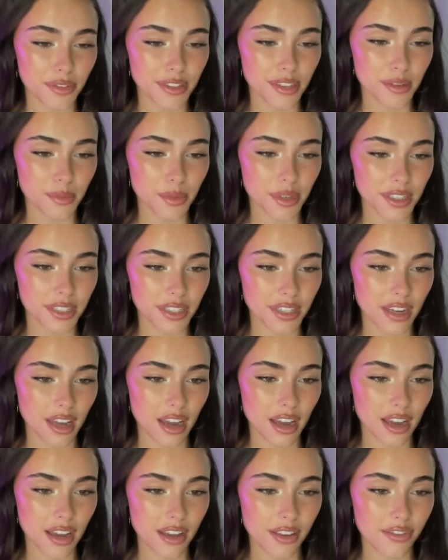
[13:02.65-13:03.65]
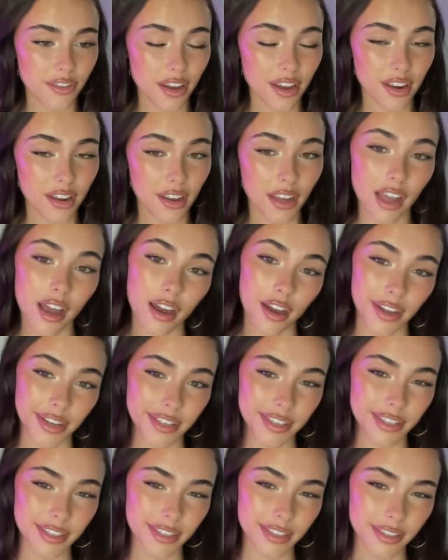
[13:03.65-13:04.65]
for some reason. I've had a
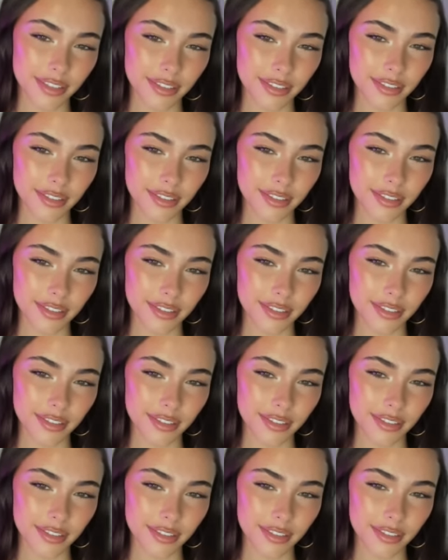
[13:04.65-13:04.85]
cut